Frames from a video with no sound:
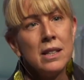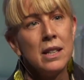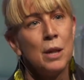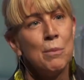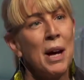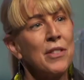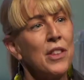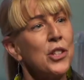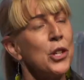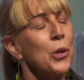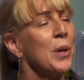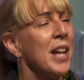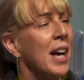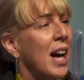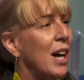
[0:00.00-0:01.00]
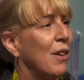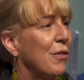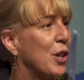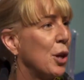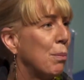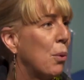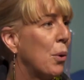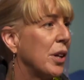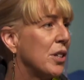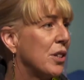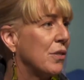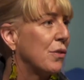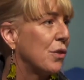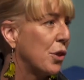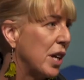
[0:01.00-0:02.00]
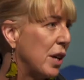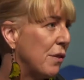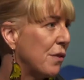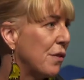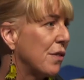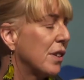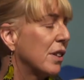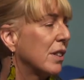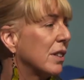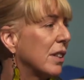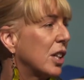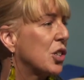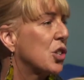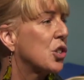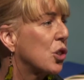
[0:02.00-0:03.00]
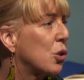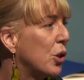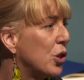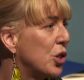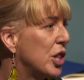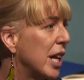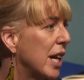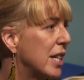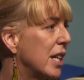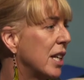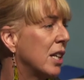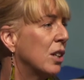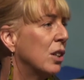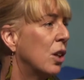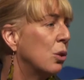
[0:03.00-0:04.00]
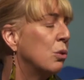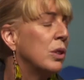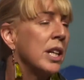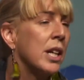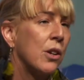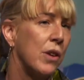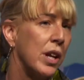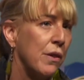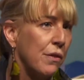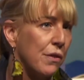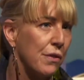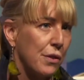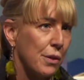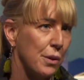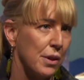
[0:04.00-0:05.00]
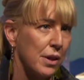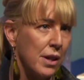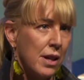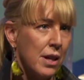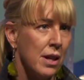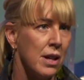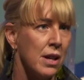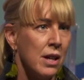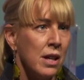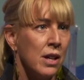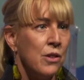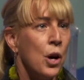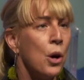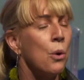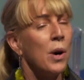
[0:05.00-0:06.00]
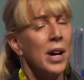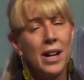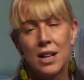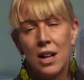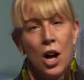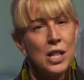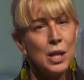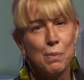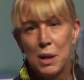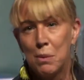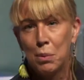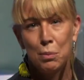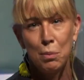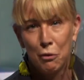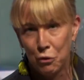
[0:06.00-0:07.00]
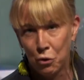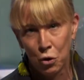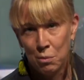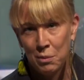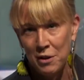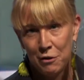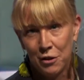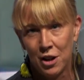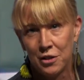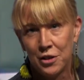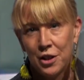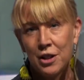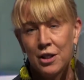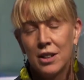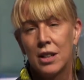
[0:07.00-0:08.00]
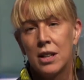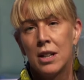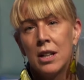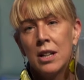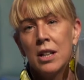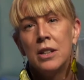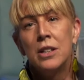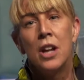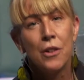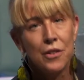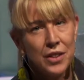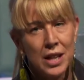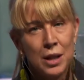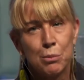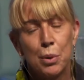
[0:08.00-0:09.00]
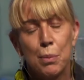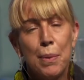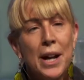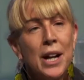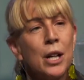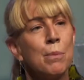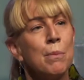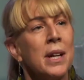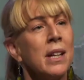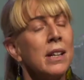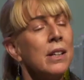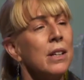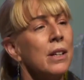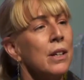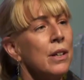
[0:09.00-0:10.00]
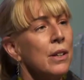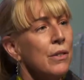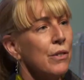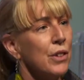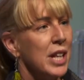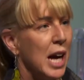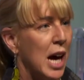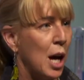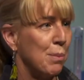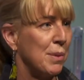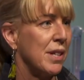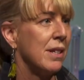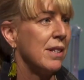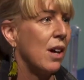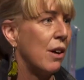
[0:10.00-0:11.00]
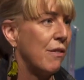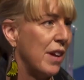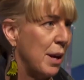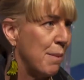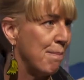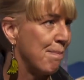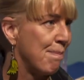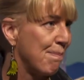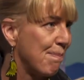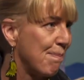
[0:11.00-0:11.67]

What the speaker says: I'm at the 2.5 year point of grief, excruciating, lonely grief. And though I had lost people before my father, nothing prepared me for the absence of him.